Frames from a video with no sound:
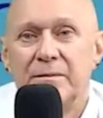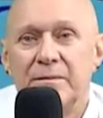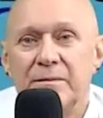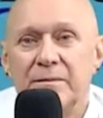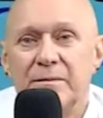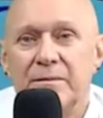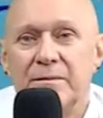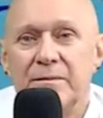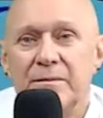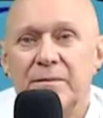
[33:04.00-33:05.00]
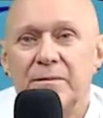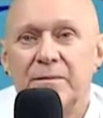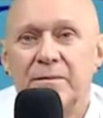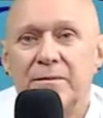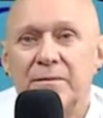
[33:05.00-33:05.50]

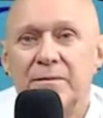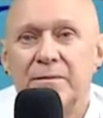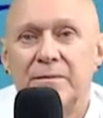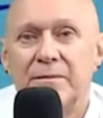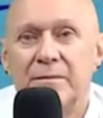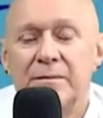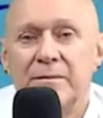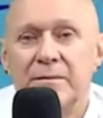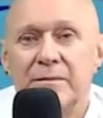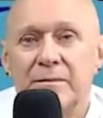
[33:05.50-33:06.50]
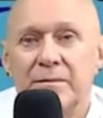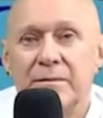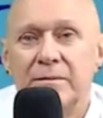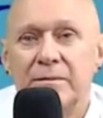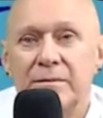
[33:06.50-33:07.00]

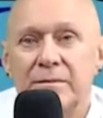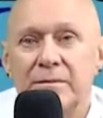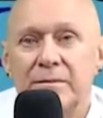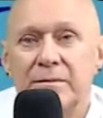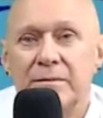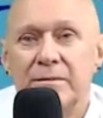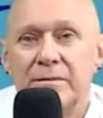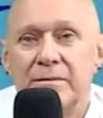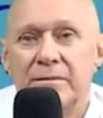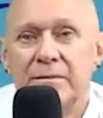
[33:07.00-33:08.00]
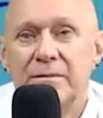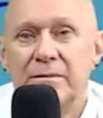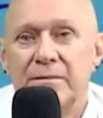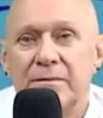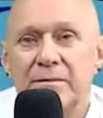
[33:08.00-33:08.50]

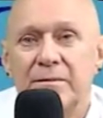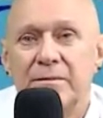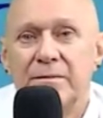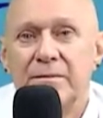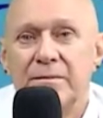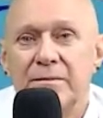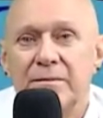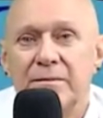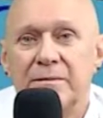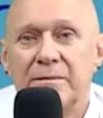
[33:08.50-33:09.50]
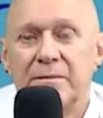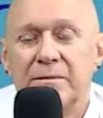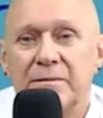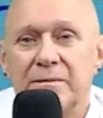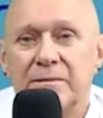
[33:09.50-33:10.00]

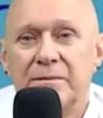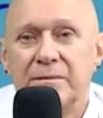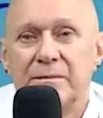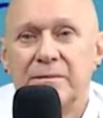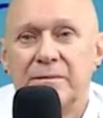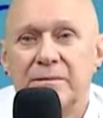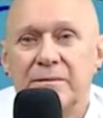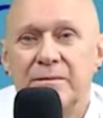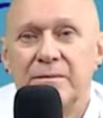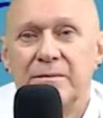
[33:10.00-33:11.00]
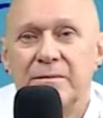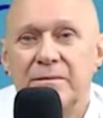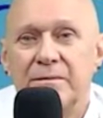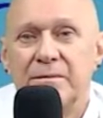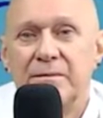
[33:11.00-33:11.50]

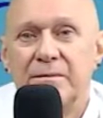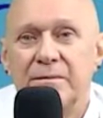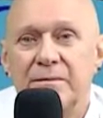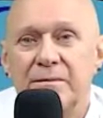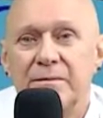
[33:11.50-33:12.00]
The person shown says nothing.